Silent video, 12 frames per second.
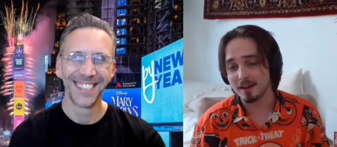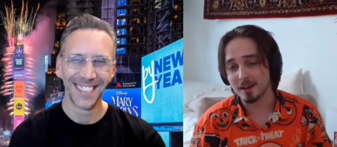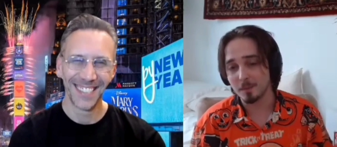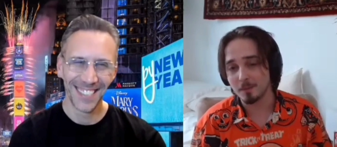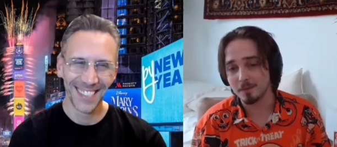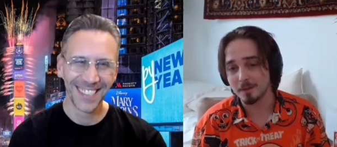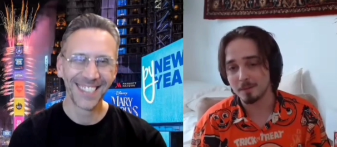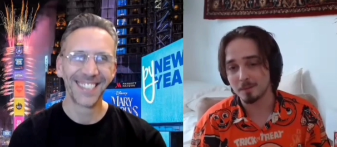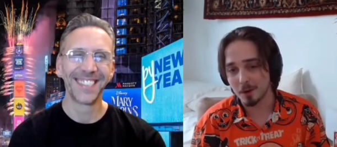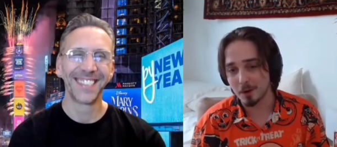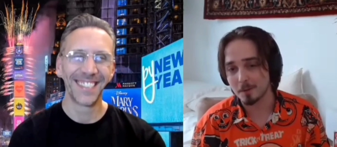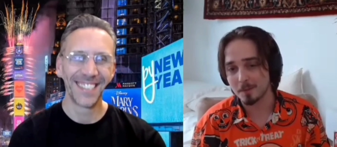Speaker 1: a couple of them
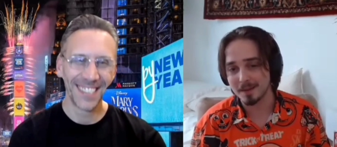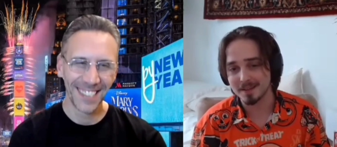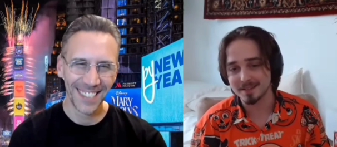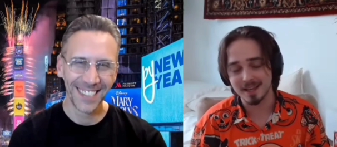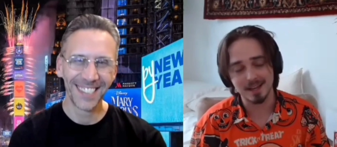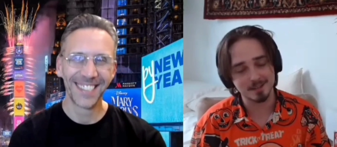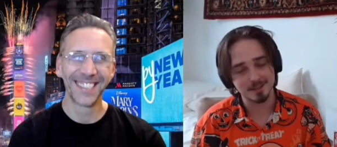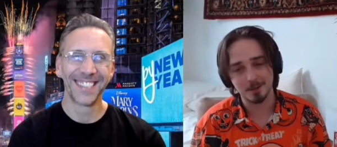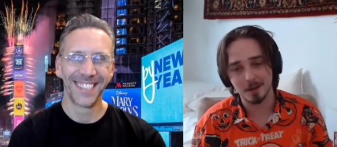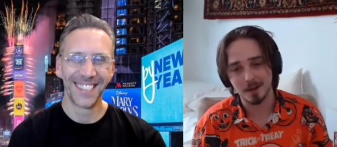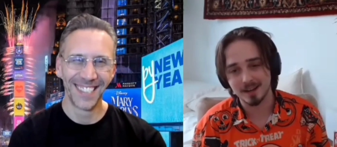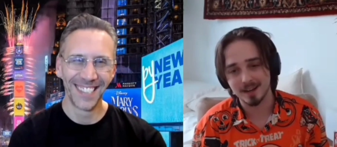broke because they got so
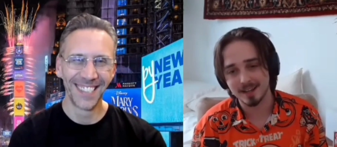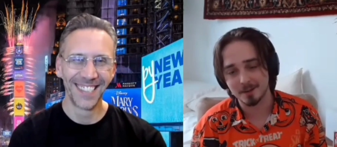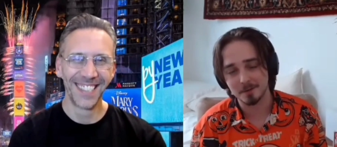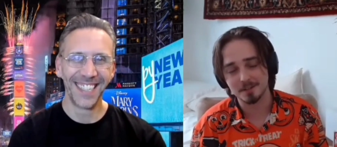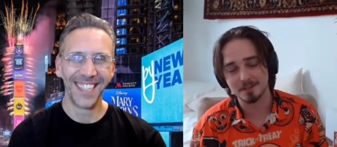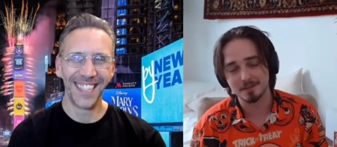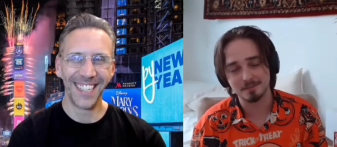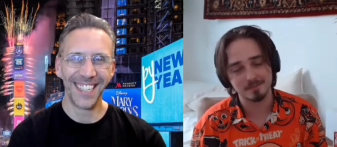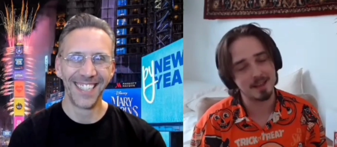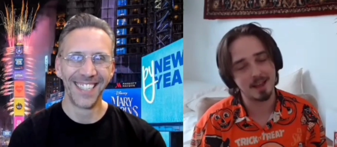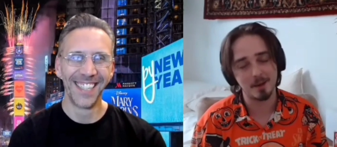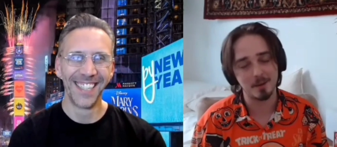hot, and it was
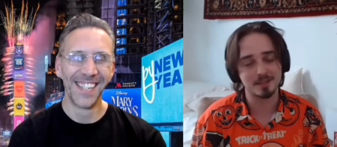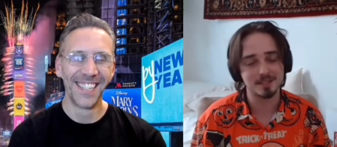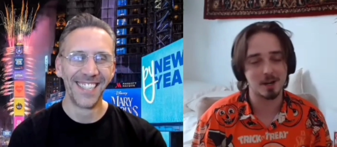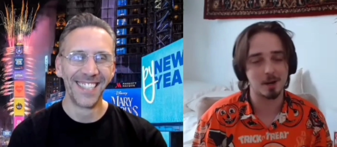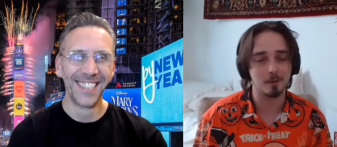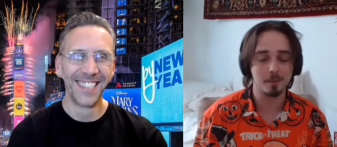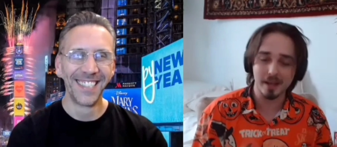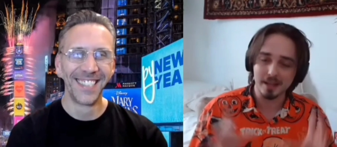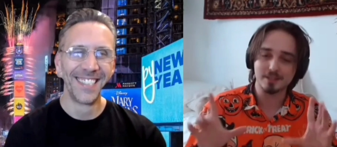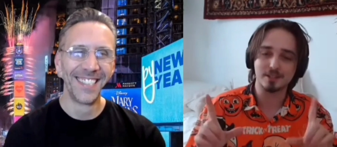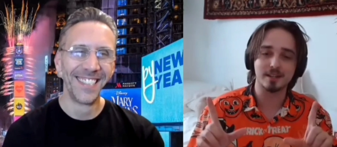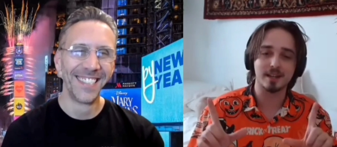yeah, it was terrible. But it's
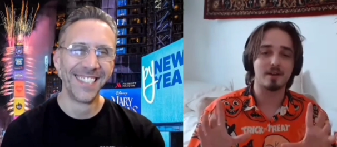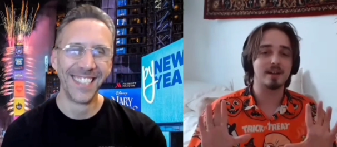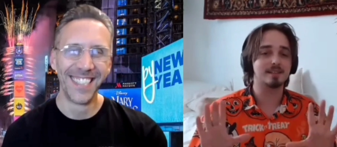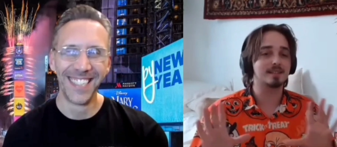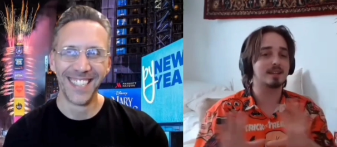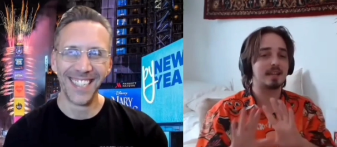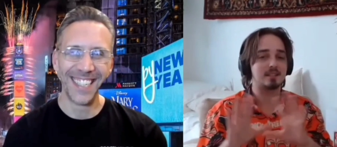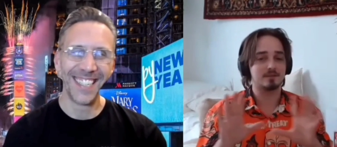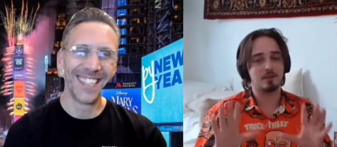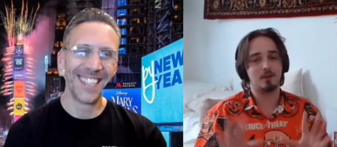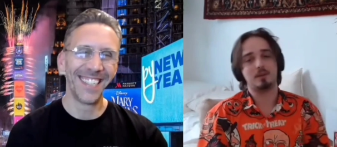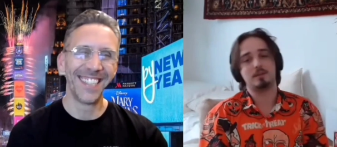good now. It's like nice
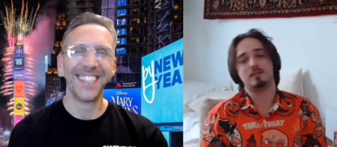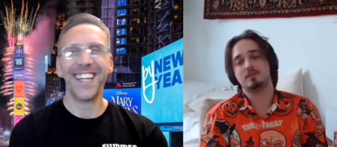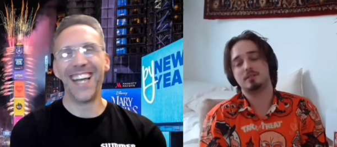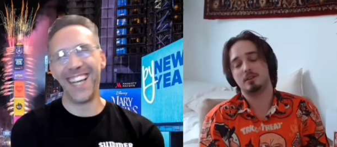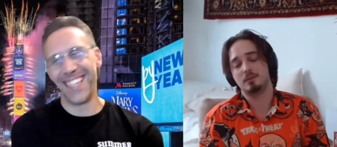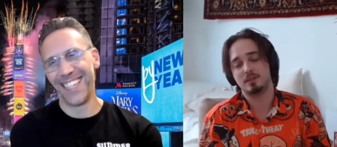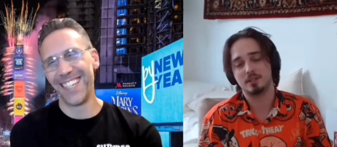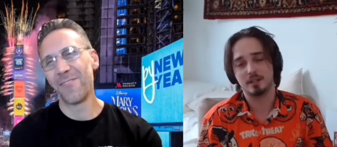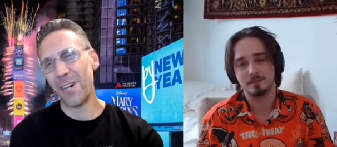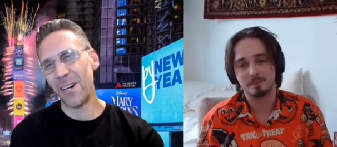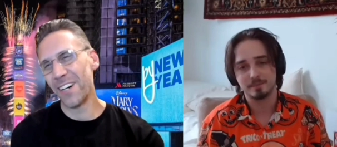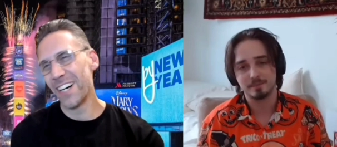fall weather, so it's good.
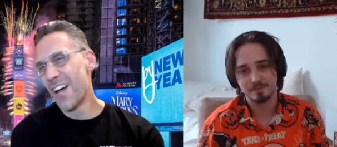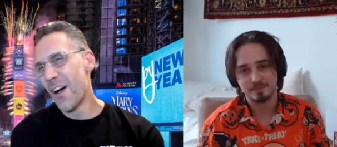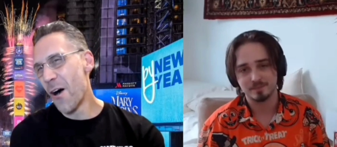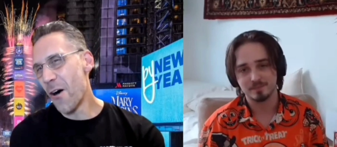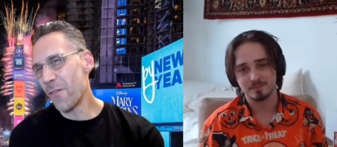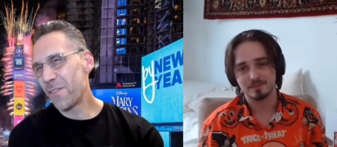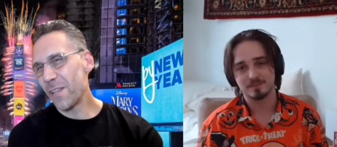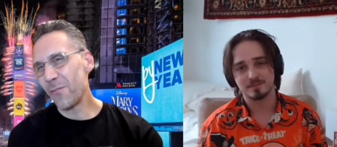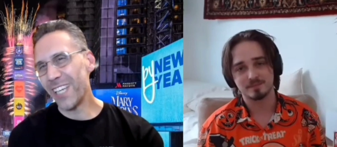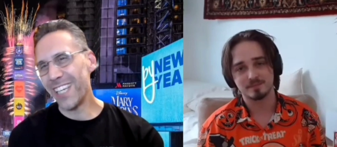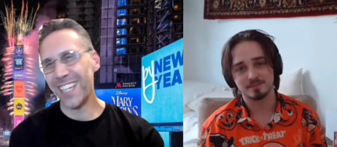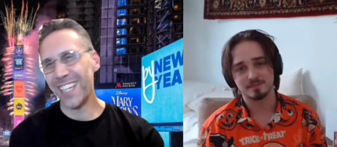
Speaker 2: Well,
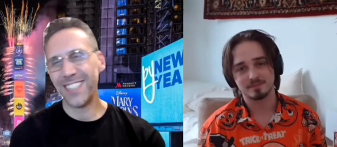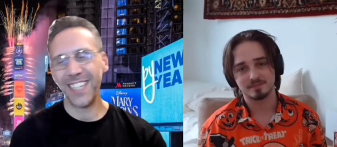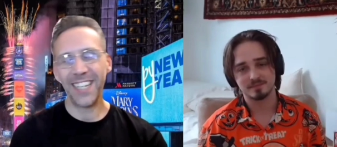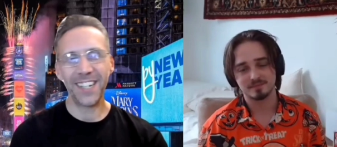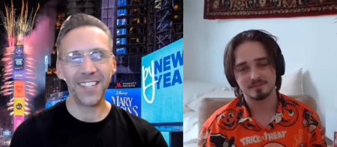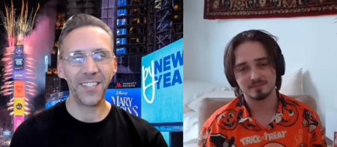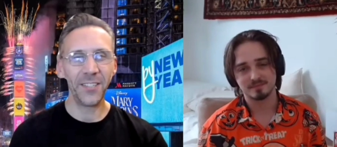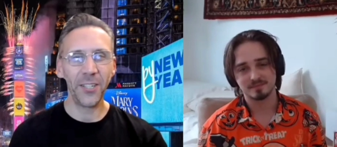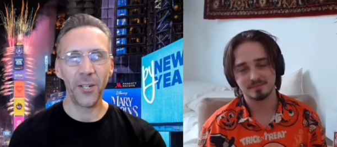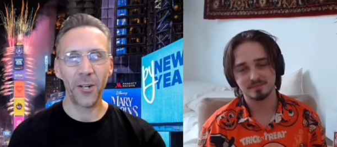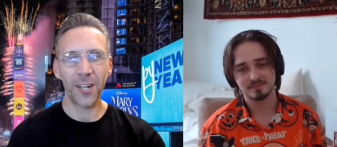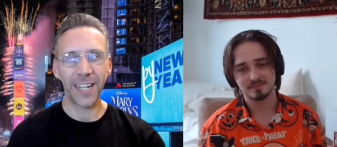hopefully we can get you here to the
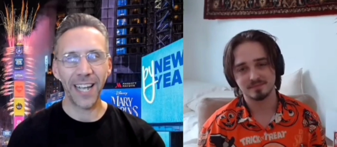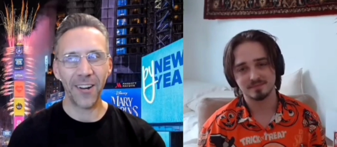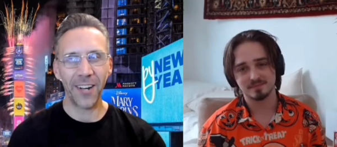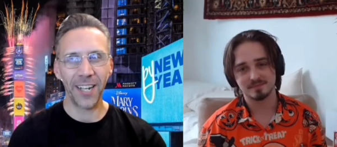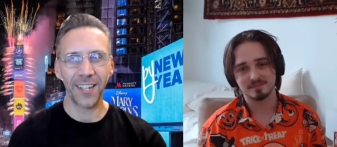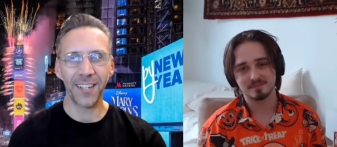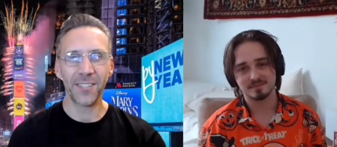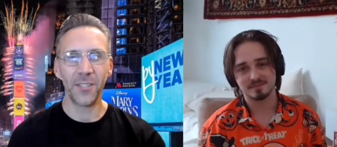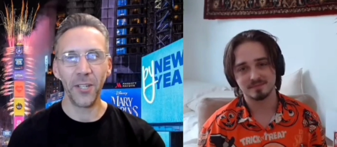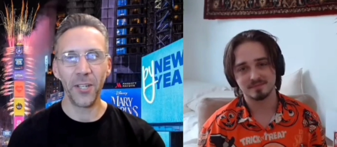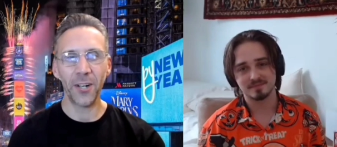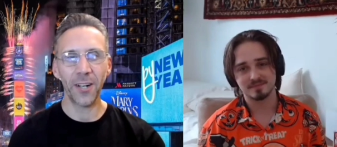New York area
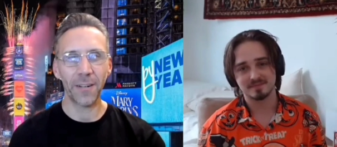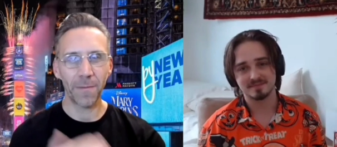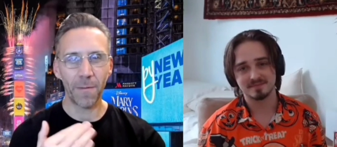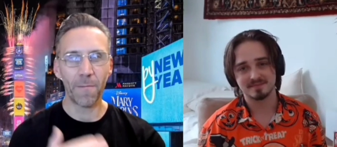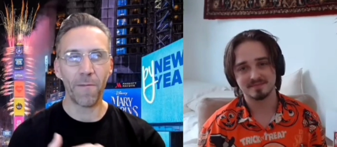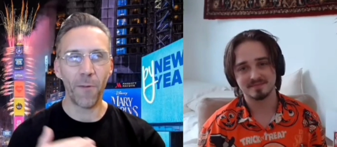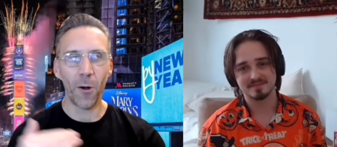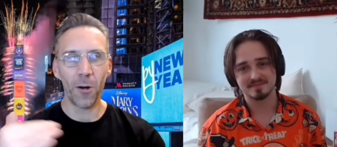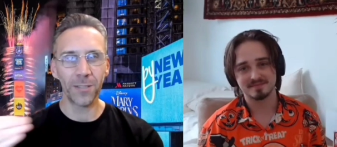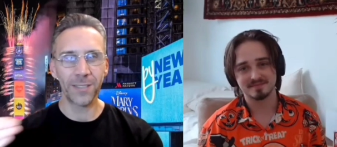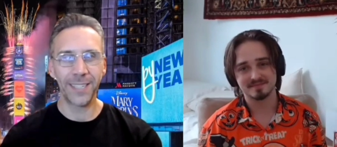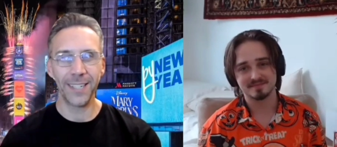because New York from
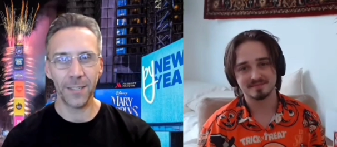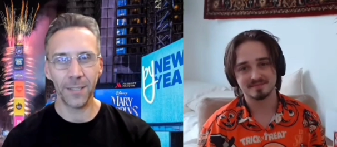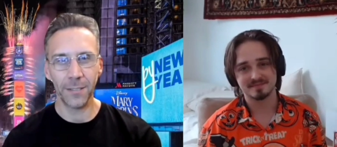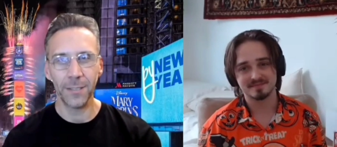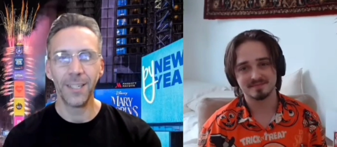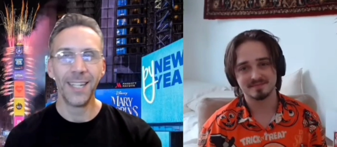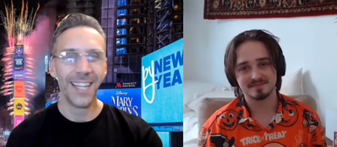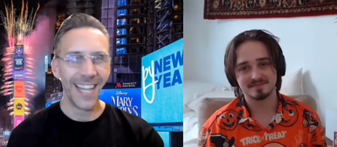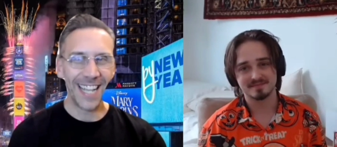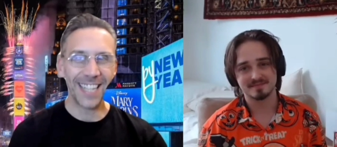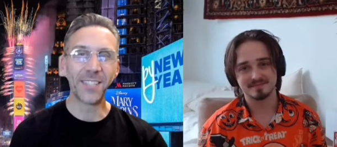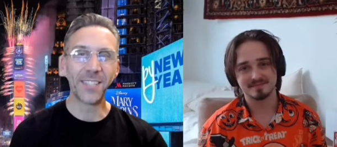fall till
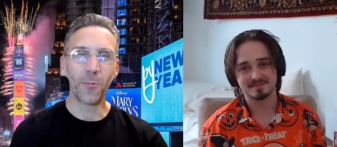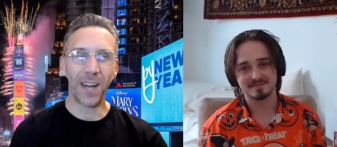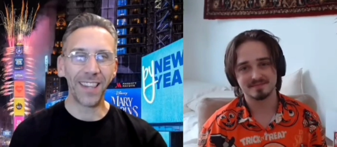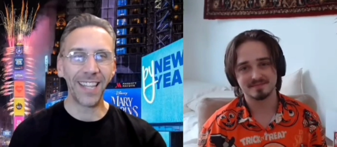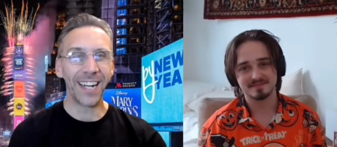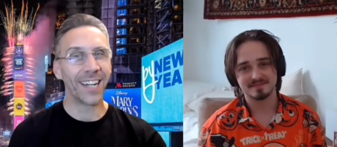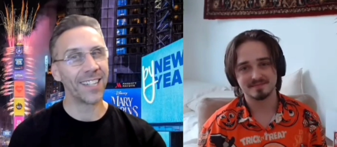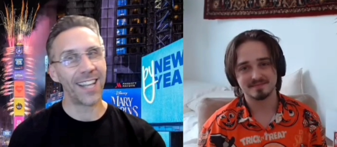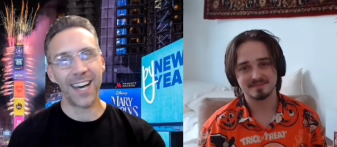is the weather that a